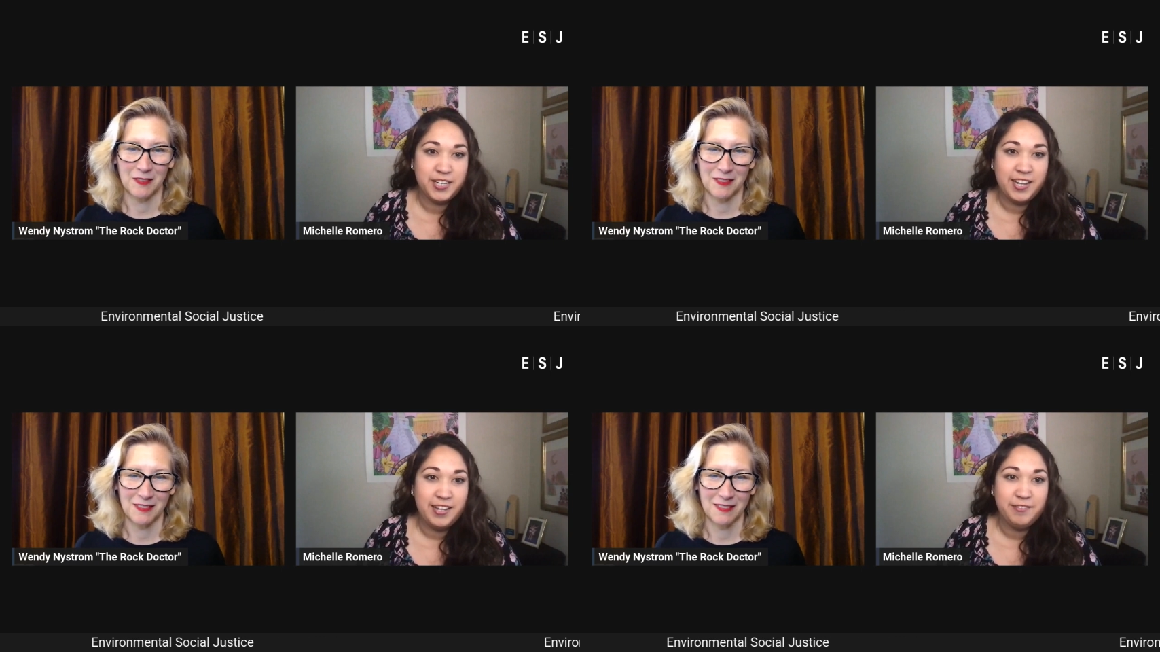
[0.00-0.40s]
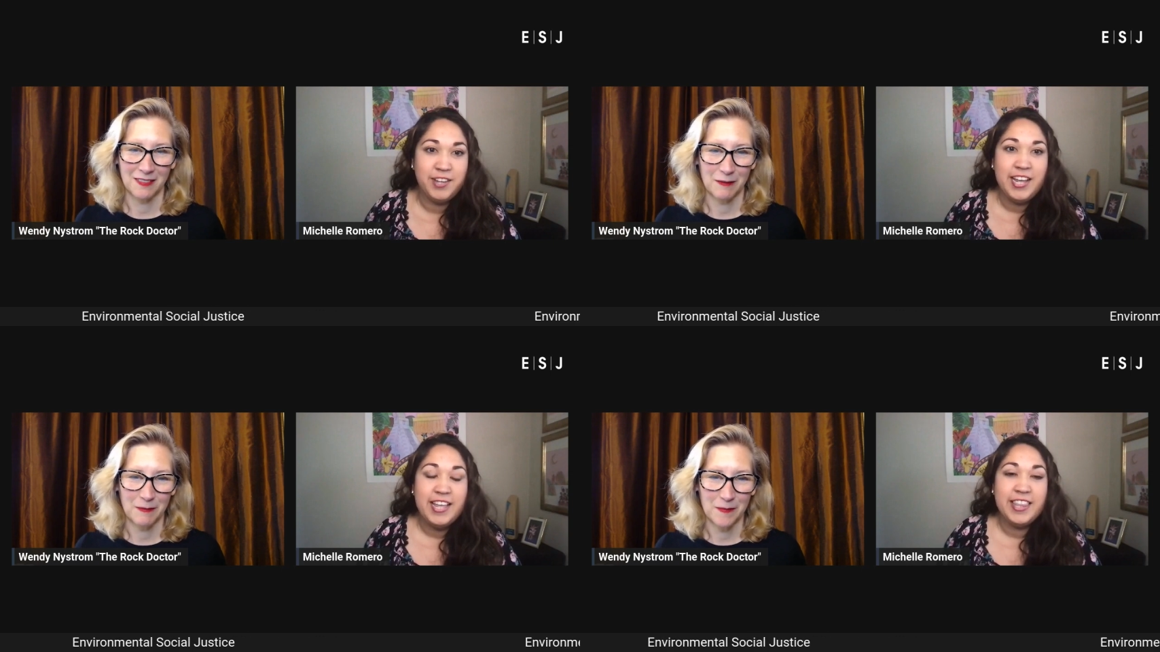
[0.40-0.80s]
Speaker 1: of
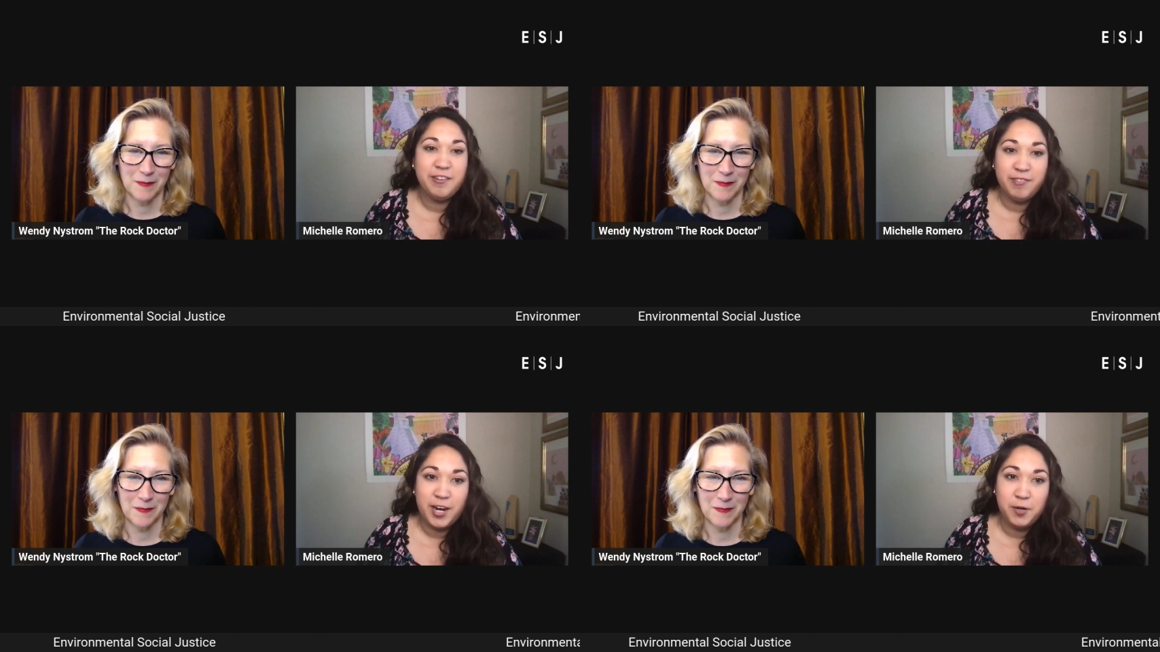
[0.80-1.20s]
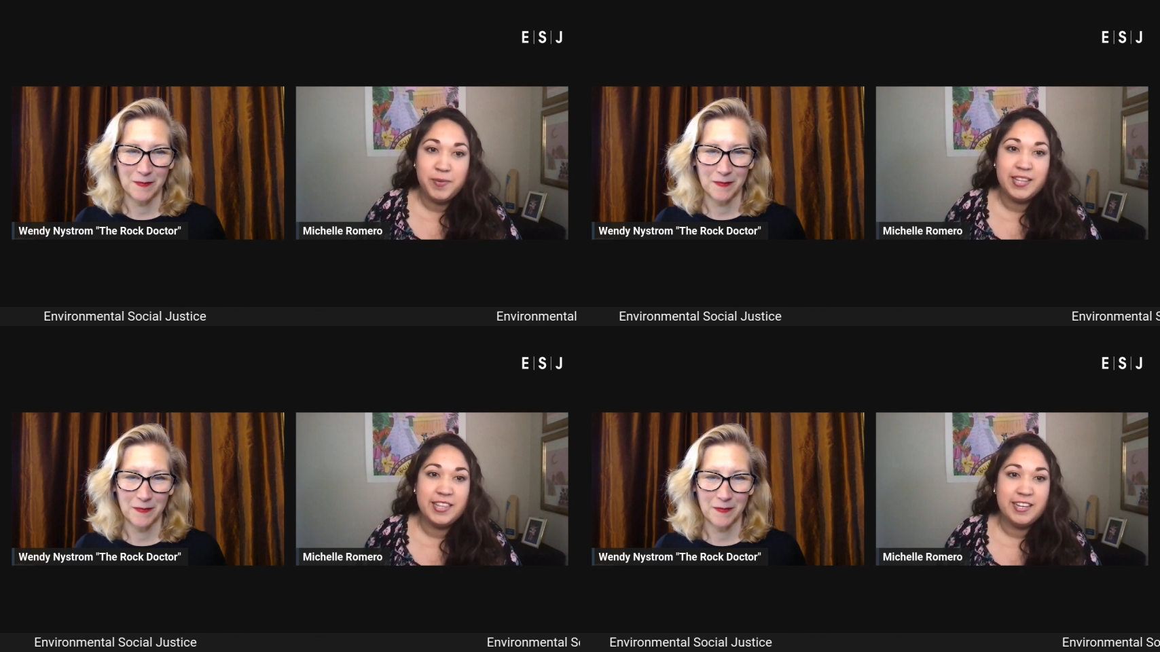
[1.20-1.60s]
the
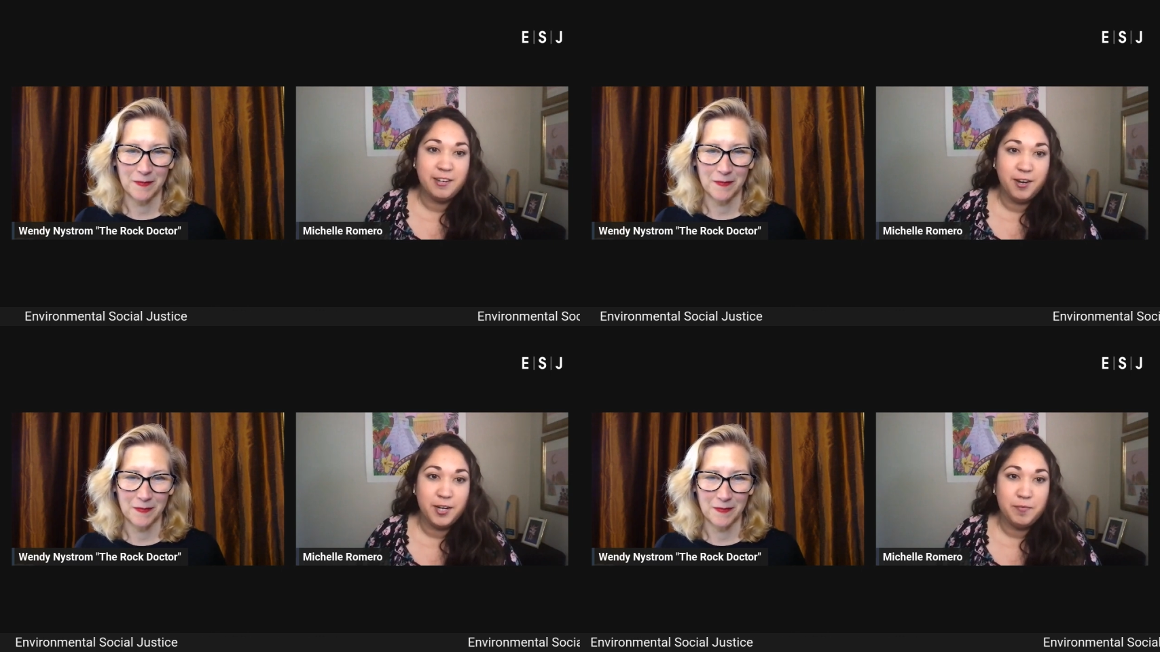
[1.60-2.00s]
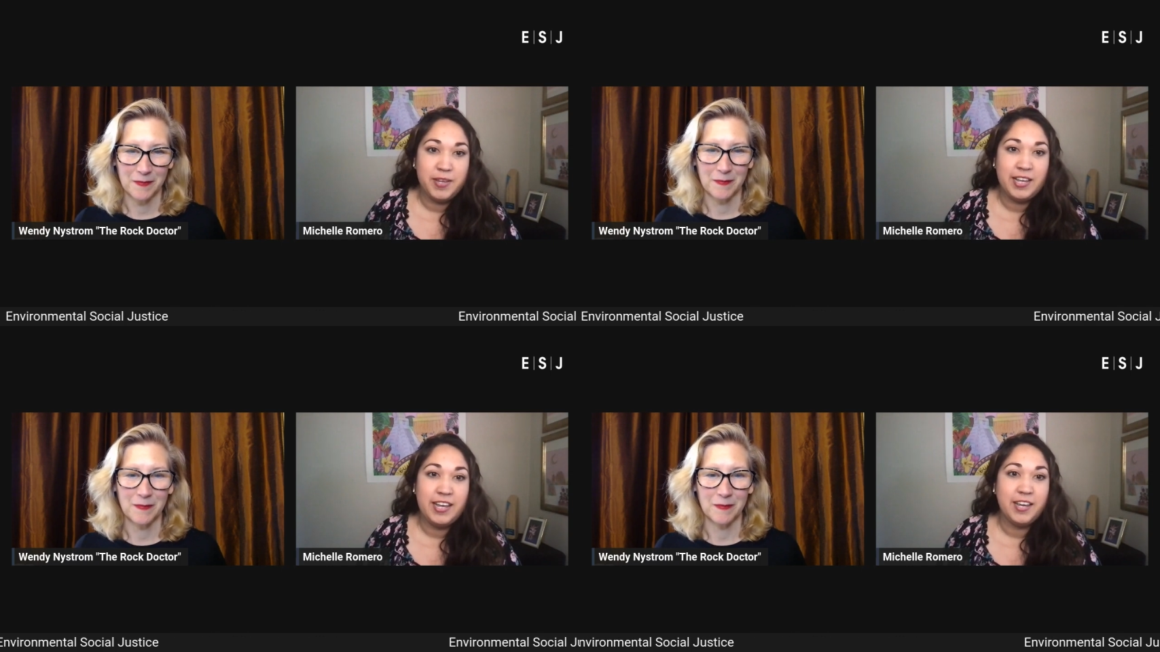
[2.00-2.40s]
environment, the economy,